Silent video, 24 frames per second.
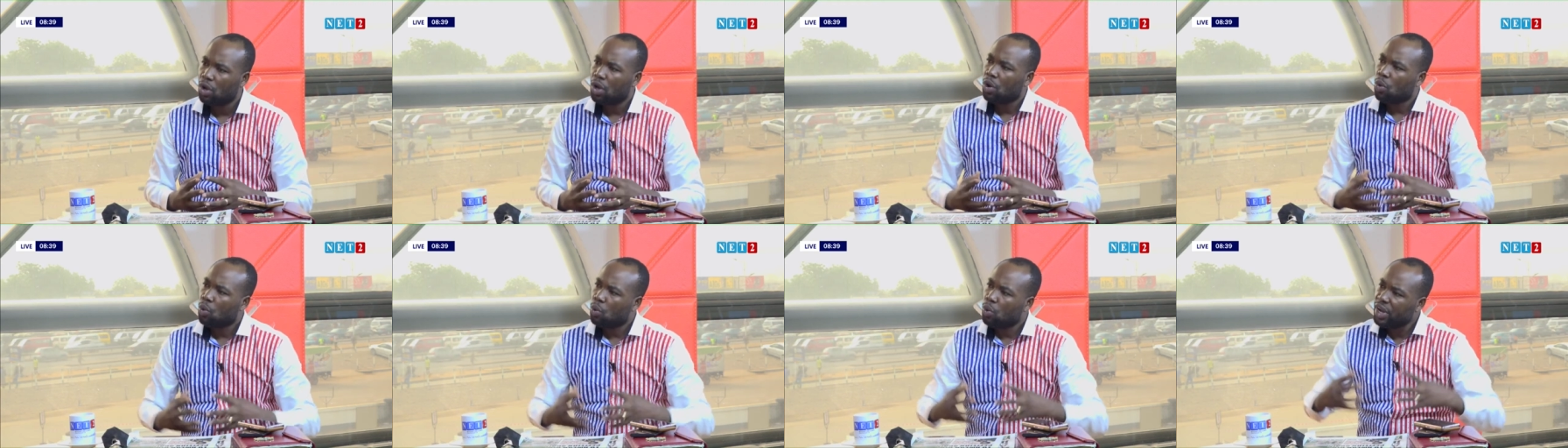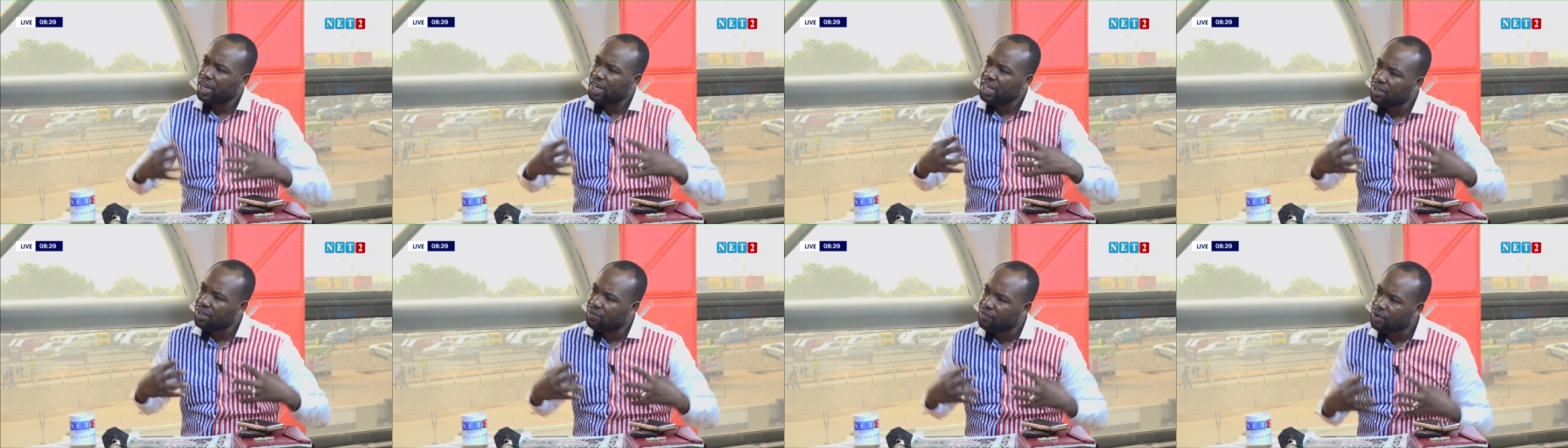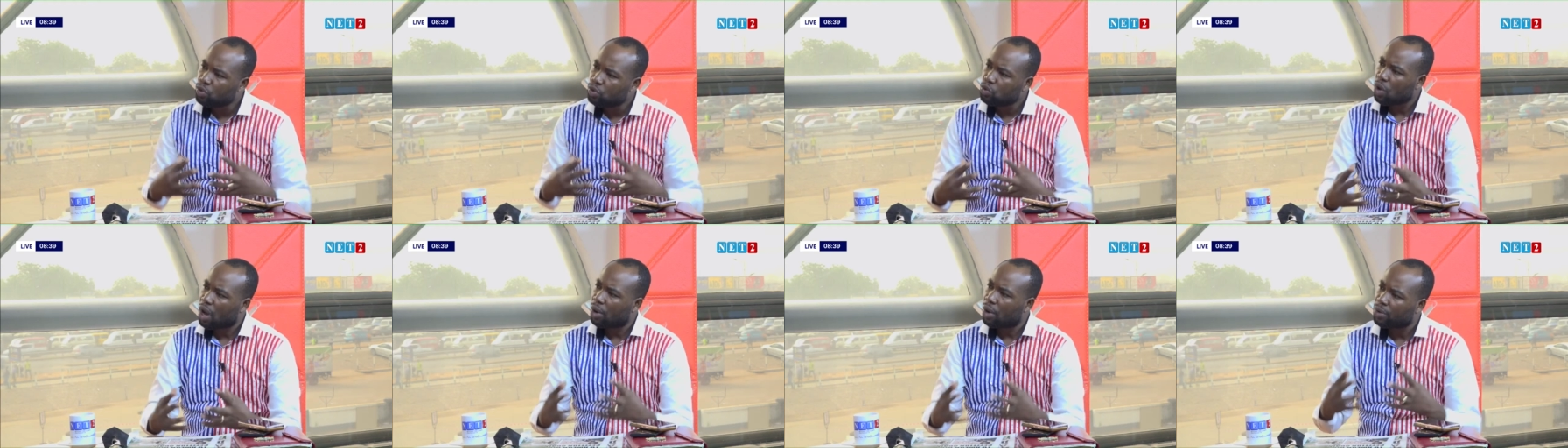we
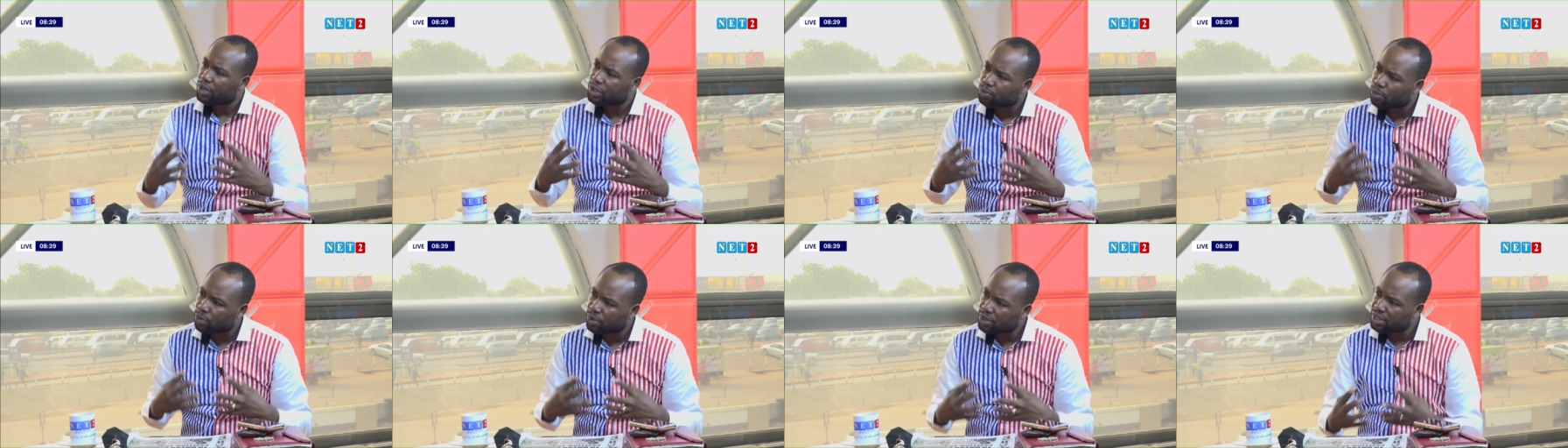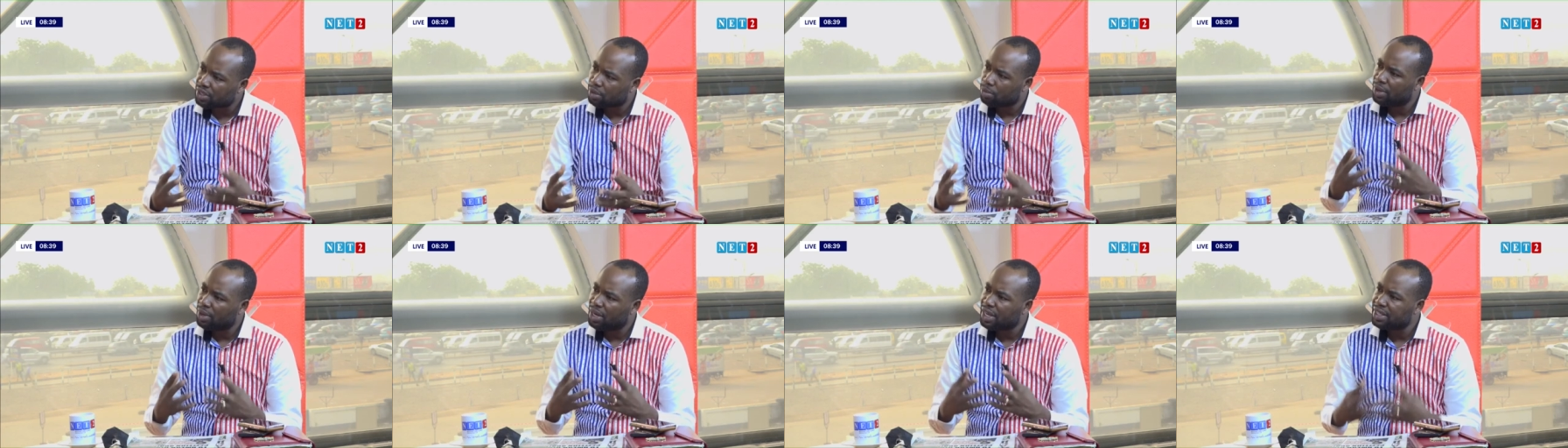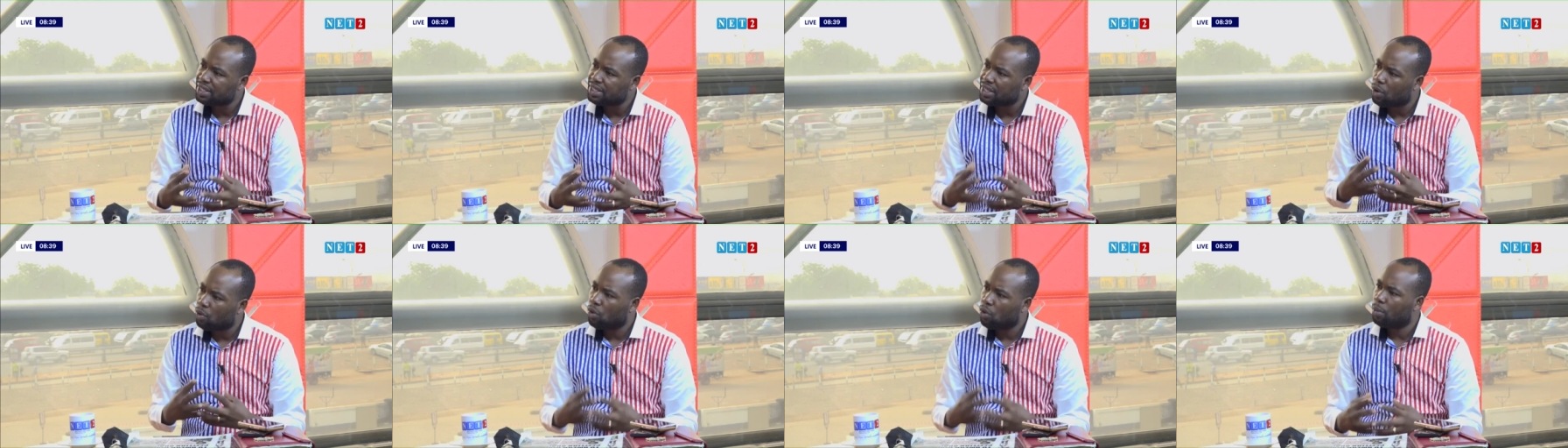individual responsibility
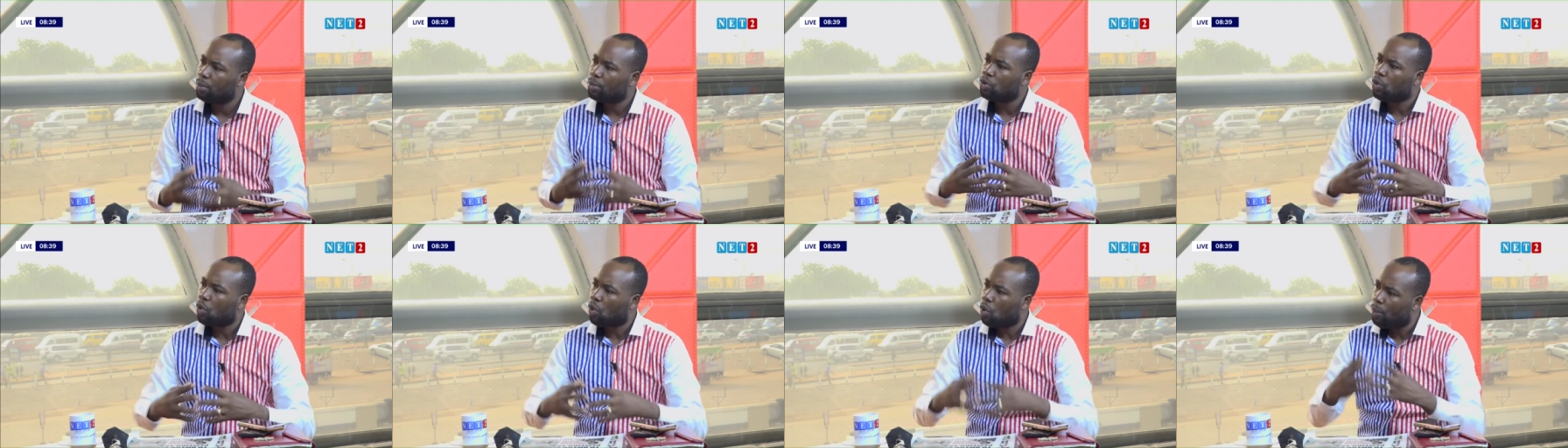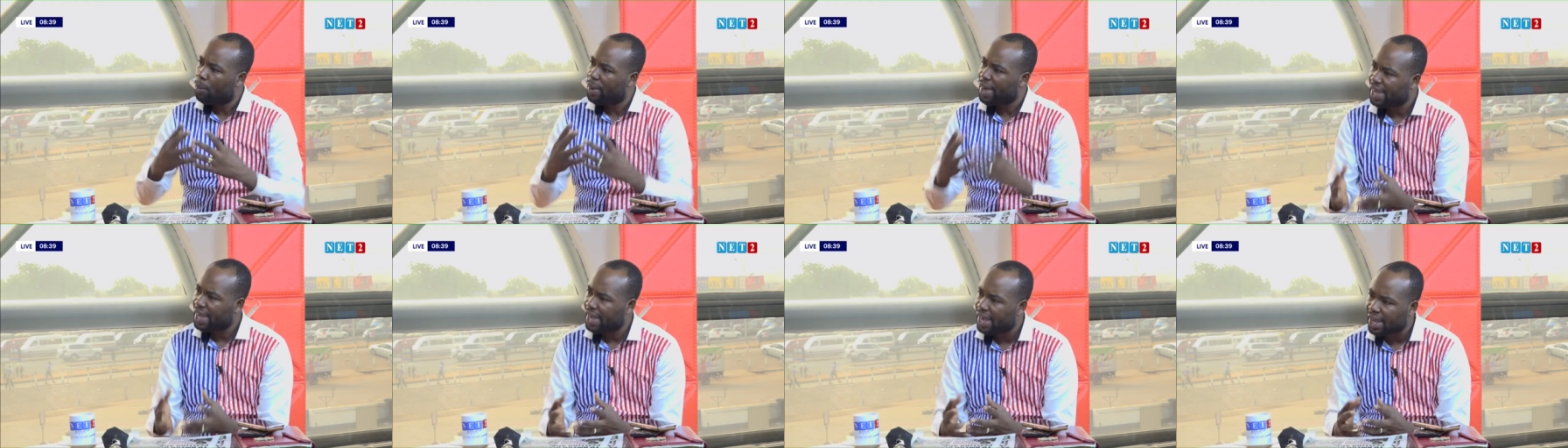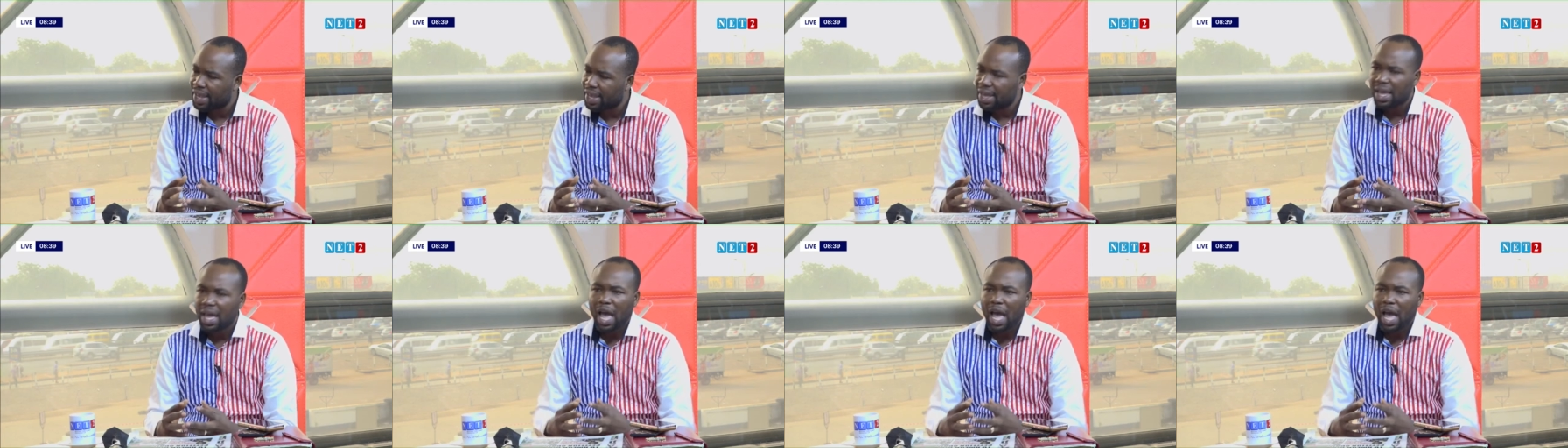a woman obeye